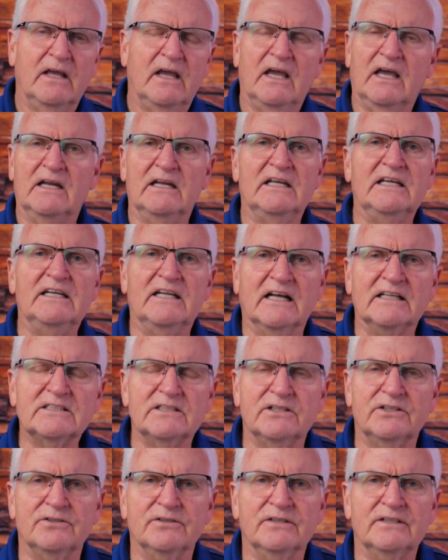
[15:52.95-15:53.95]
And he
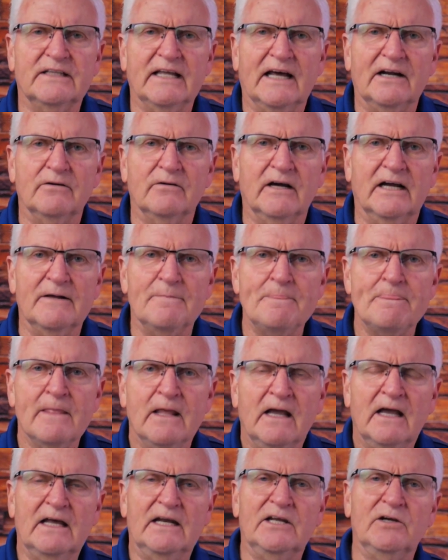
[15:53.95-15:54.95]
doesn't do it that way.
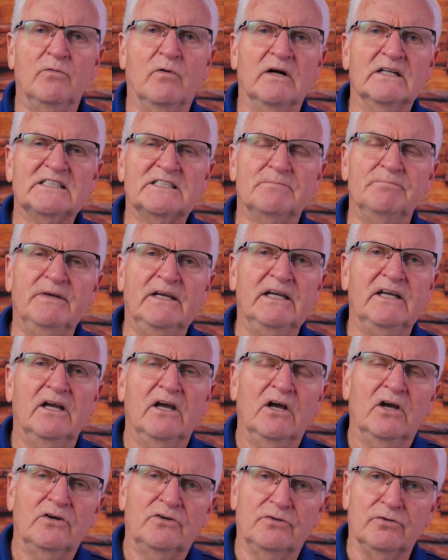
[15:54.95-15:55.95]
And he wants me
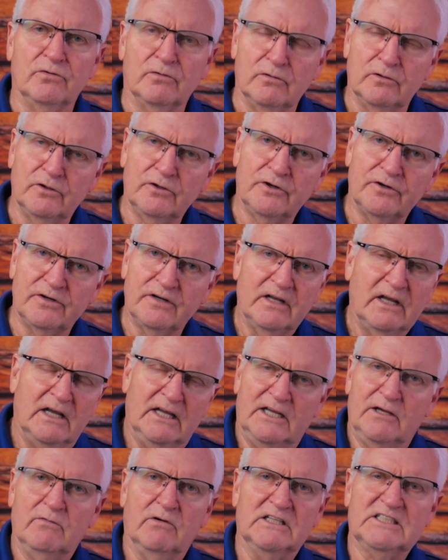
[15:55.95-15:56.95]
to learn.
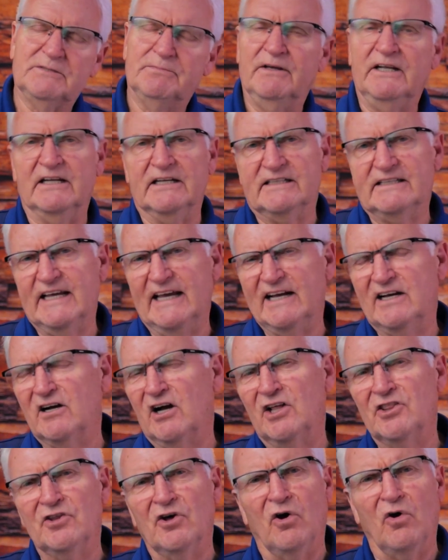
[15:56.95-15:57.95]
He wants me to take
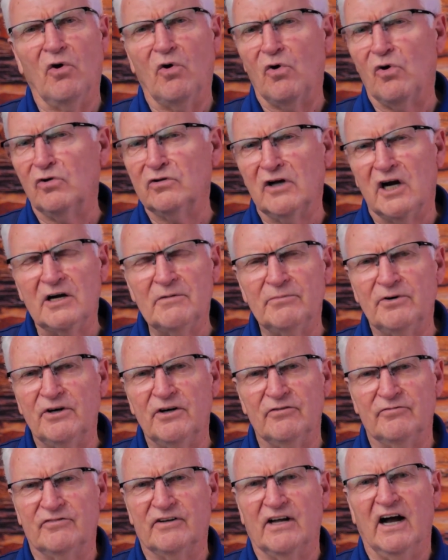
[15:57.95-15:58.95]
on the whole
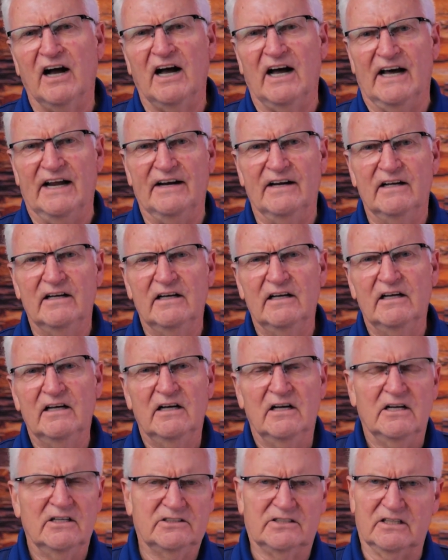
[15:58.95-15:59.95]
armor of God
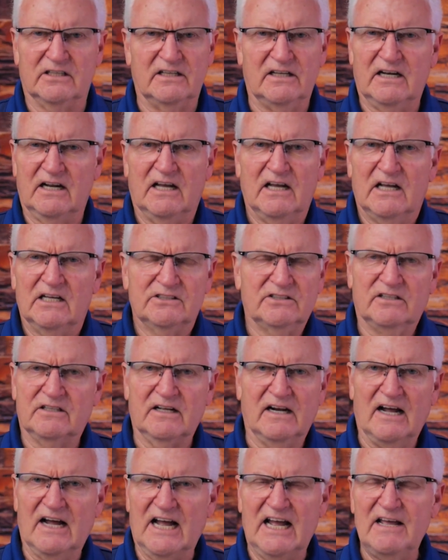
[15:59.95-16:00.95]
so
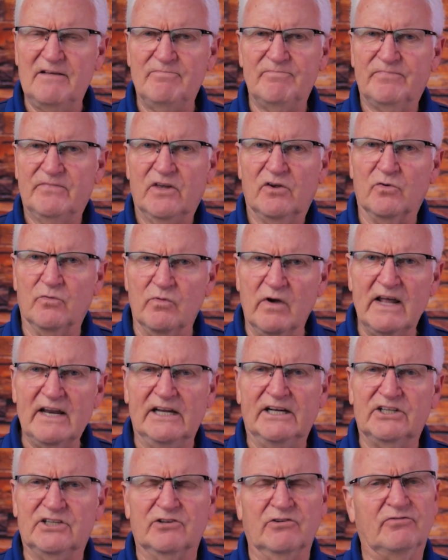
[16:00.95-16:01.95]
that I'm
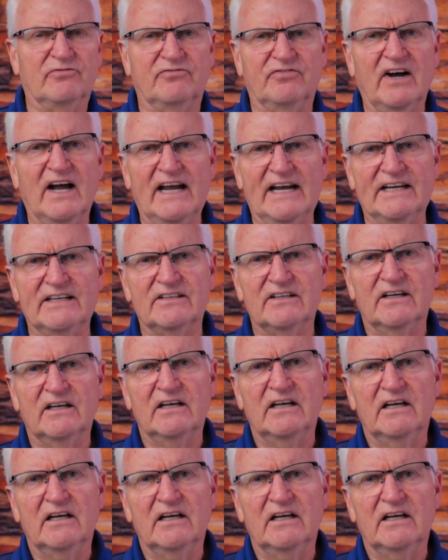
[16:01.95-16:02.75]
ready to fight